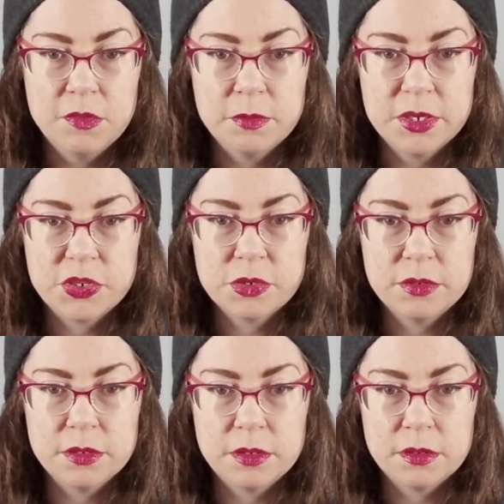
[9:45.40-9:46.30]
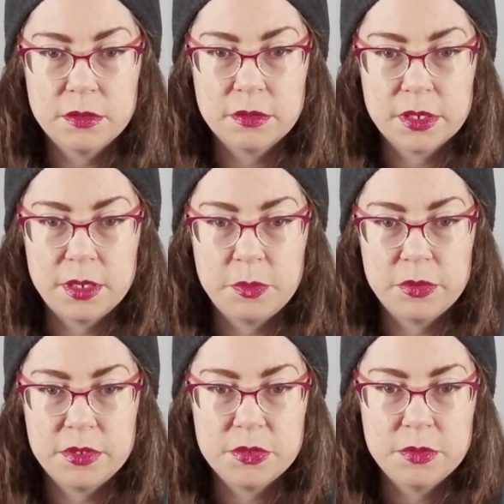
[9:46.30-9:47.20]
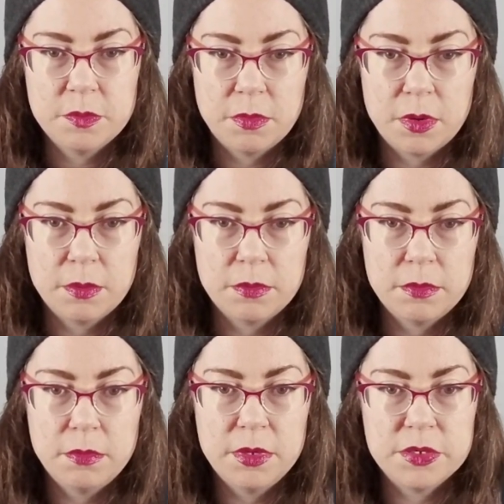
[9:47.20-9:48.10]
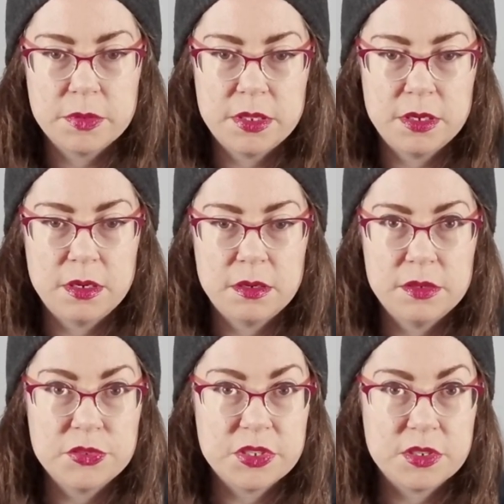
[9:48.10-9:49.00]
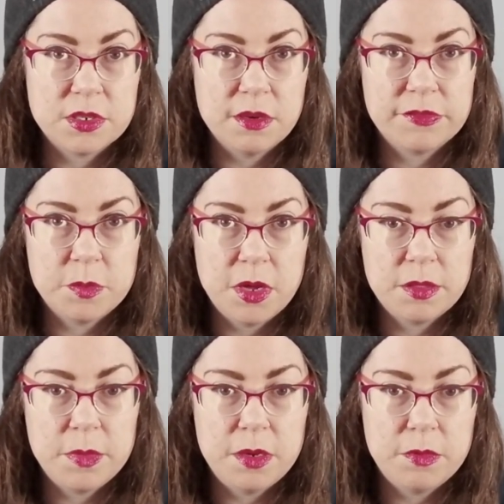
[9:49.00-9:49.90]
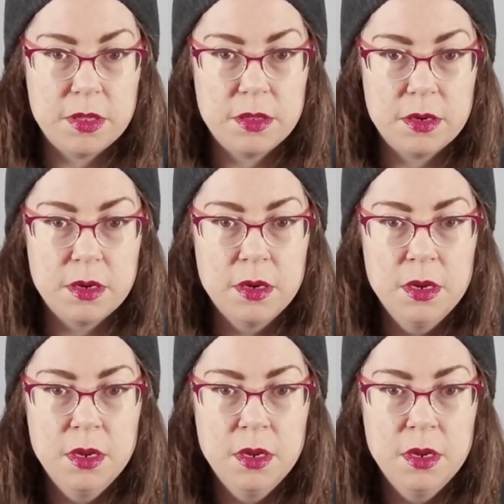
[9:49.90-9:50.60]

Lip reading: over my shoulder. Oh, can I point to him? He's right there. There's a stuffed Mothman right there.